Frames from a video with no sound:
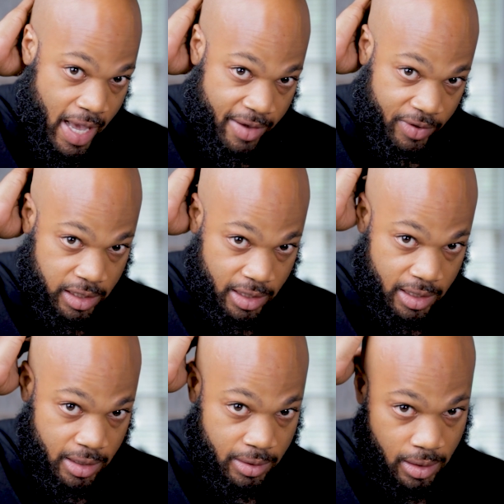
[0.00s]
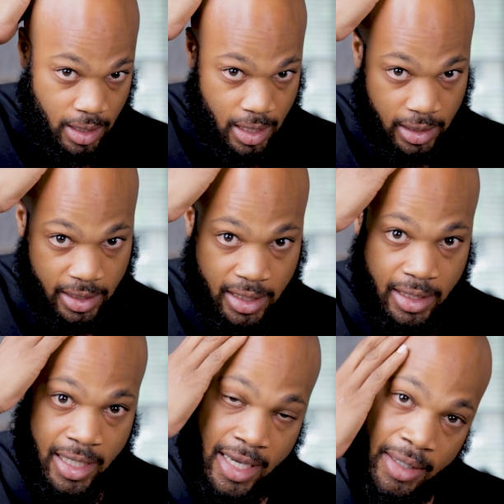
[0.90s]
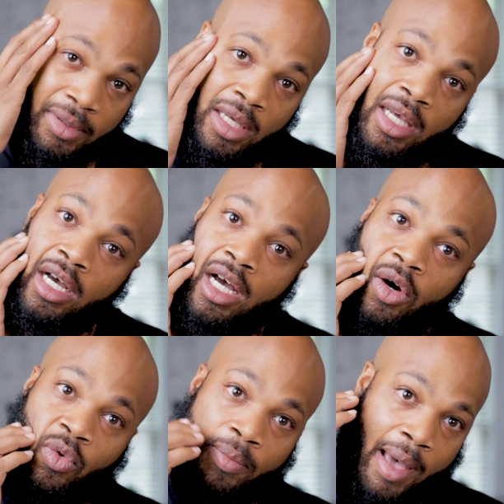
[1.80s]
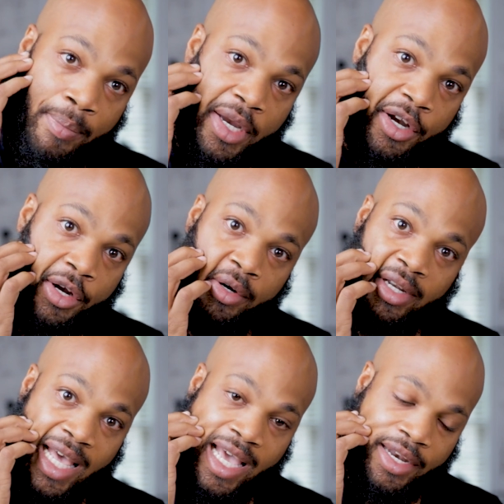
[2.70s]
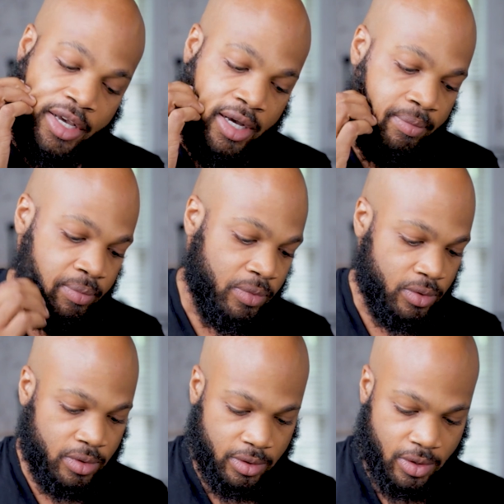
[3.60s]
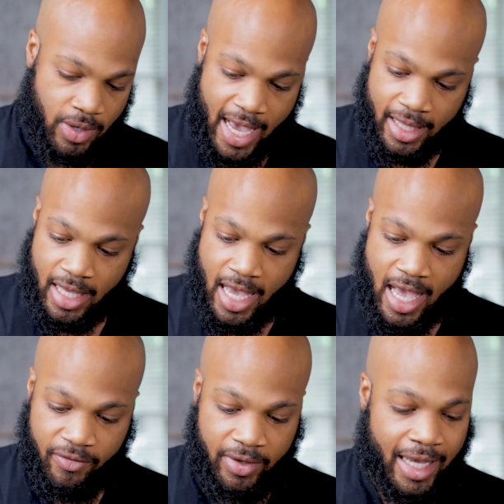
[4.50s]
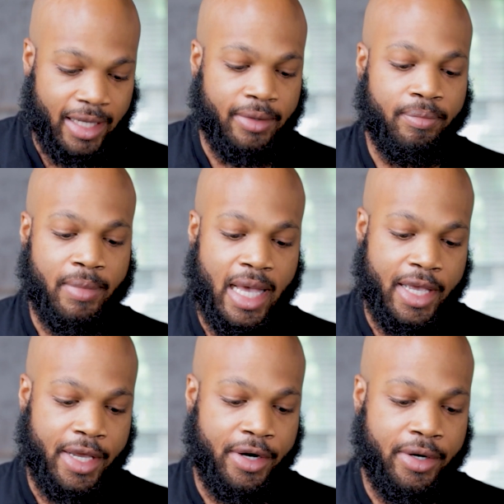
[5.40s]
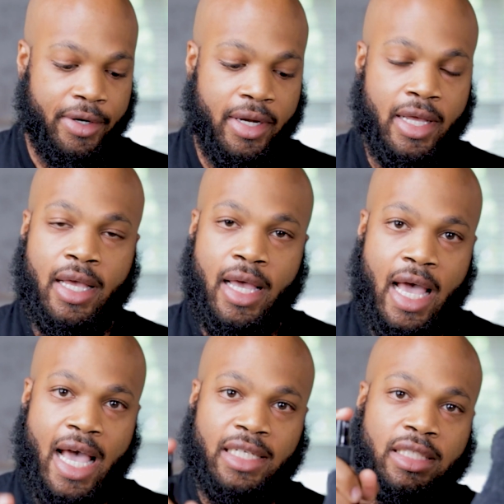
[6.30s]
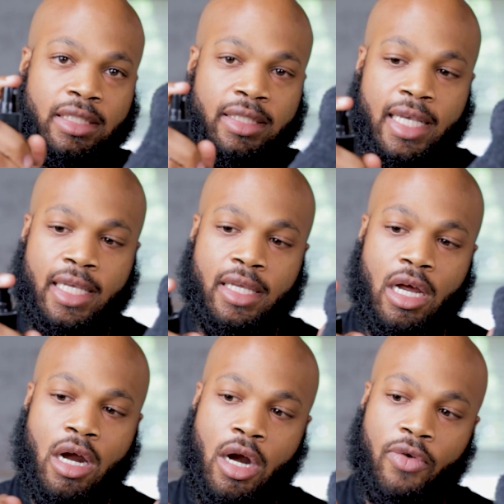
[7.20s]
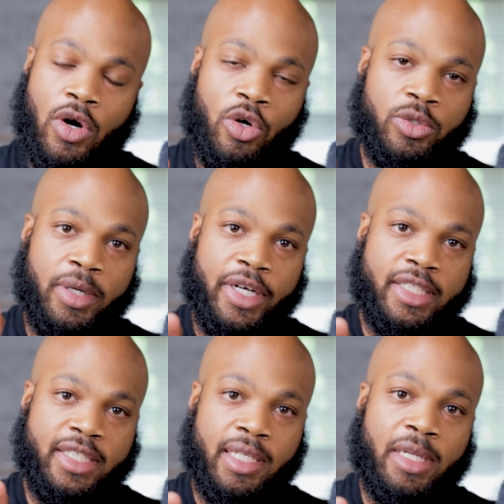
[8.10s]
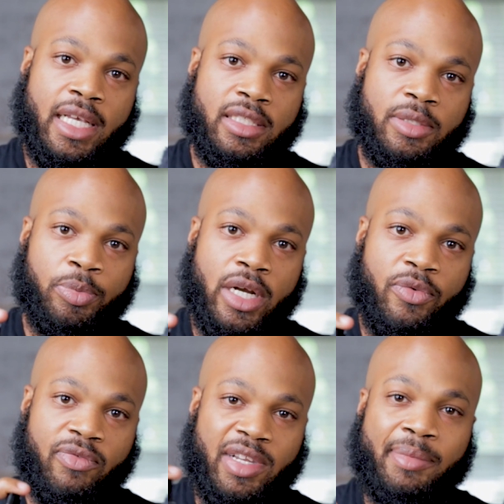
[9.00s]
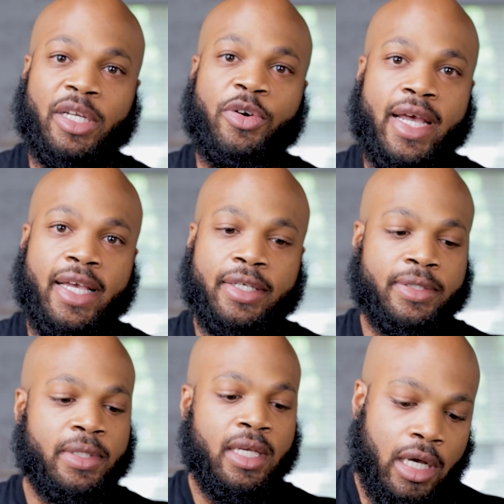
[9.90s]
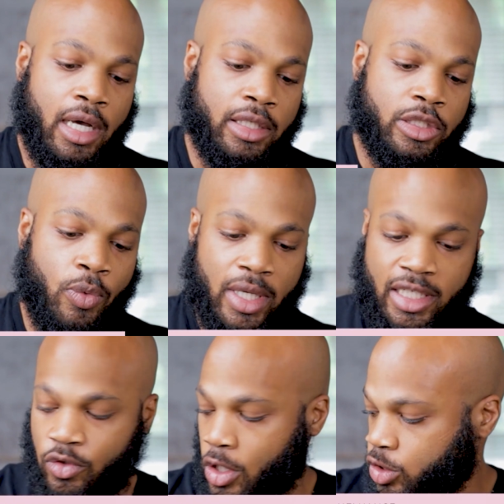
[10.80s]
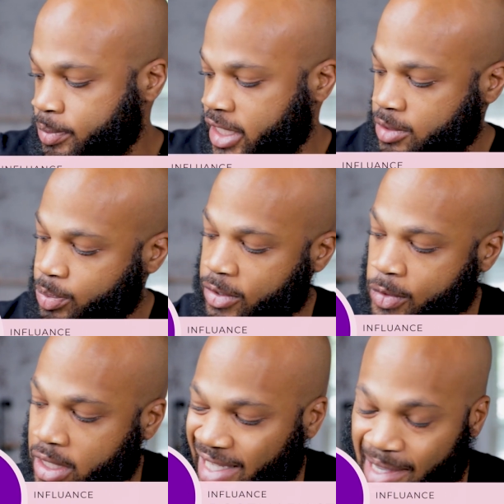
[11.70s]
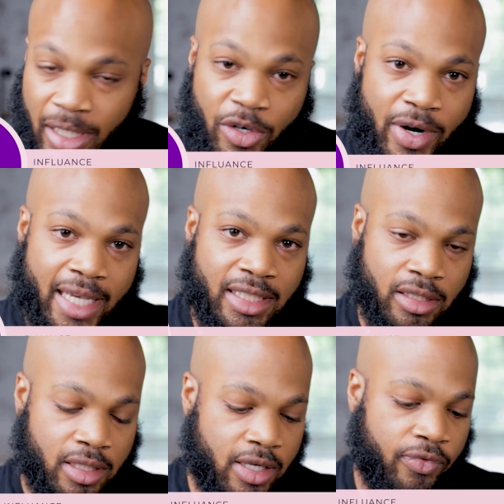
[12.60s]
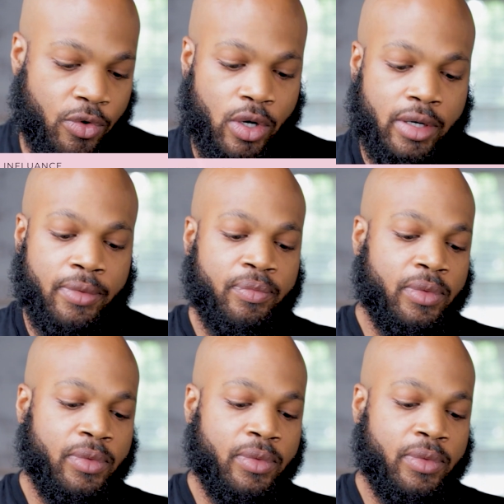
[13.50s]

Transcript: I have a clean cut with my beard lined up. So after I've cut my hair, I just take our rosemary stimulating spray with lemongrass. So what this rosemary spray with lemongrass is good for